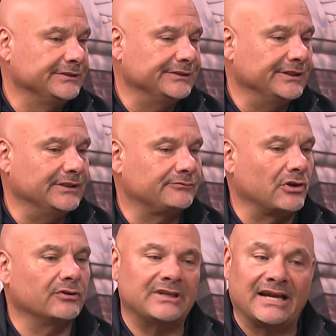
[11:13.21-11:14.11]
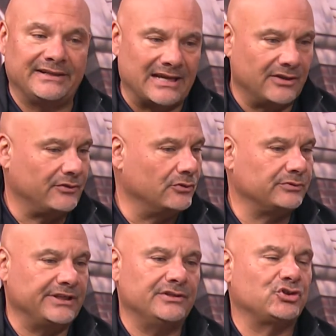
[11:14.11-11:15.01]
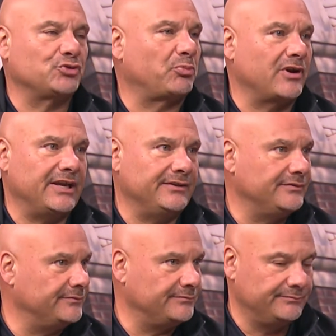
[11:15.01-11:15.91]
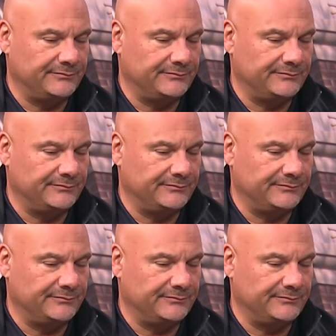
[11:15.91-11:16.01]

Third down now, they'll get in spread and